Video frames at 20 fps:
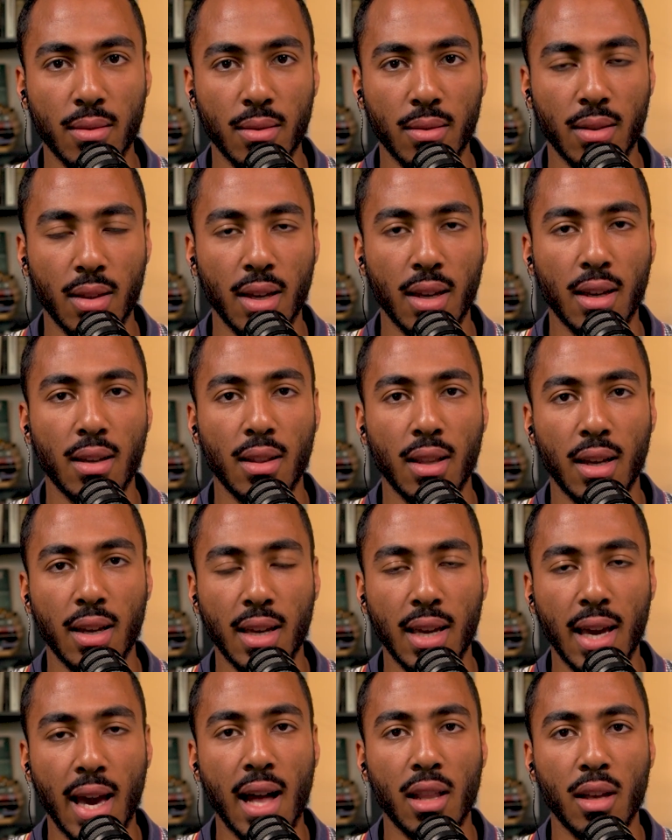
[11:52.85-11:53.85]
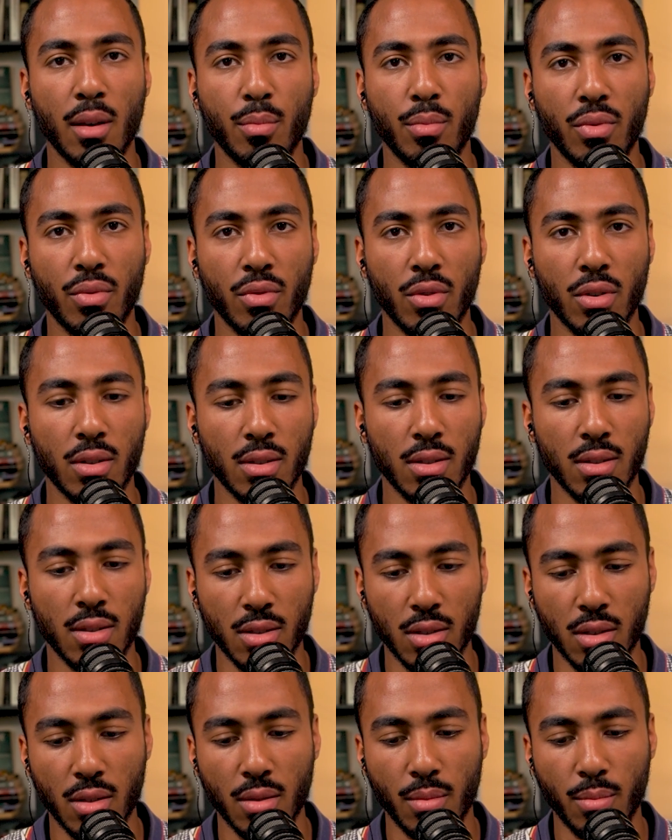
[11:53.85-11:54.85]
like Gallup, for
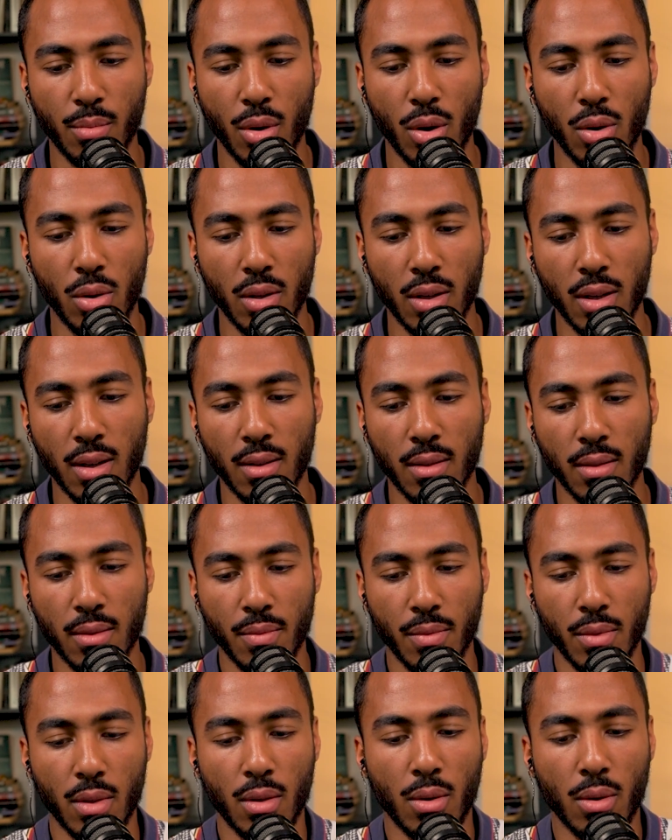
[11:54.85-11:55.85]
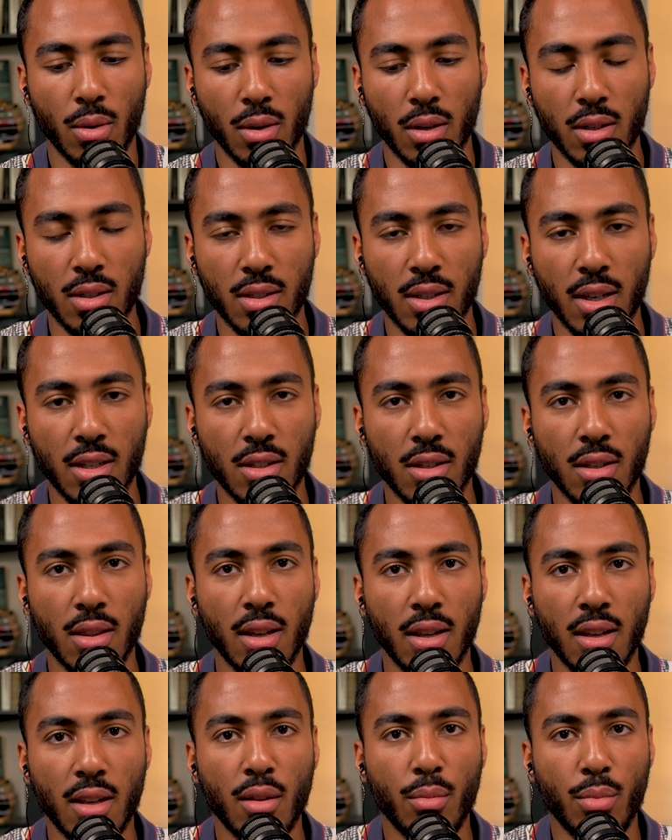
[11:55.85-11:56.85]
instance, the polling organization,
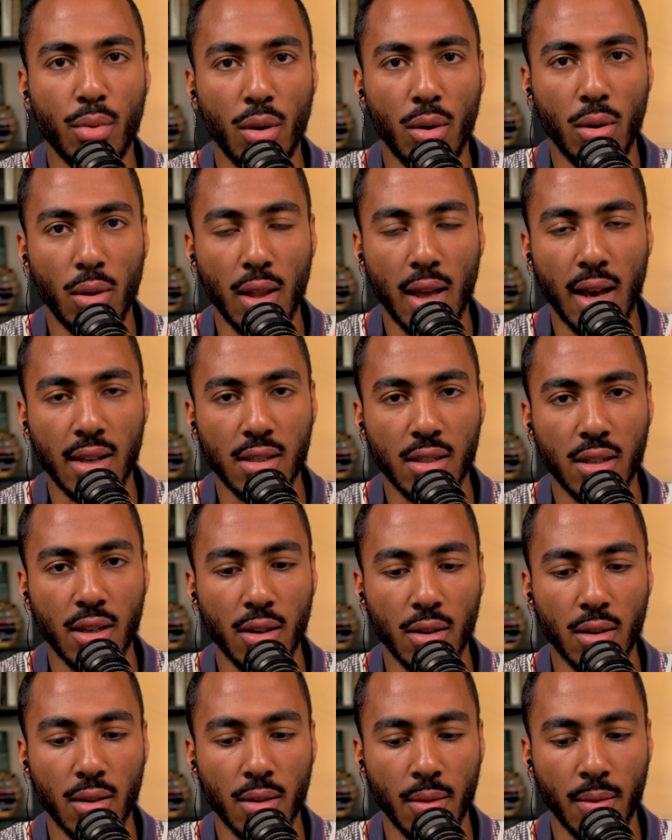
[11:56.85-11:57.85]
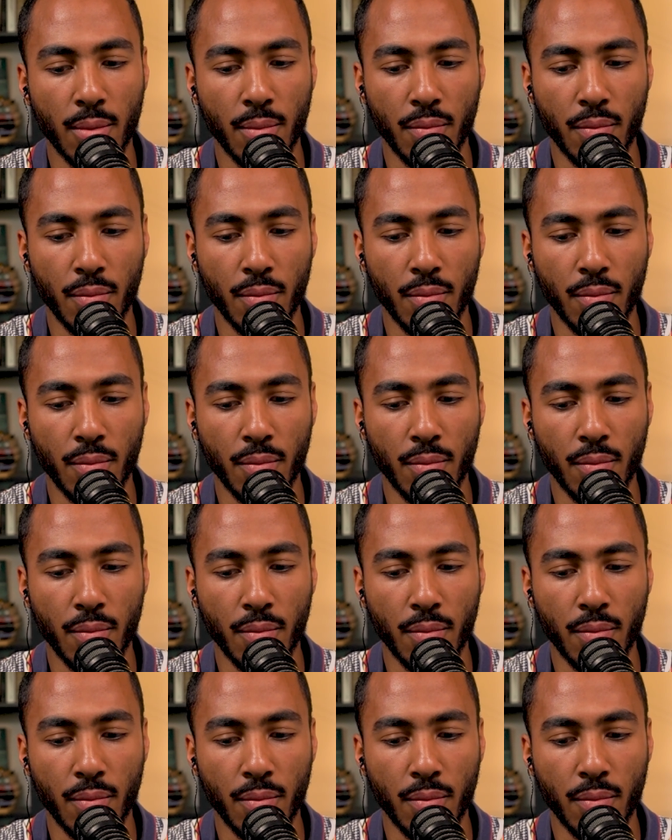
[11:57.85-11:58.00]
they did a poll last year,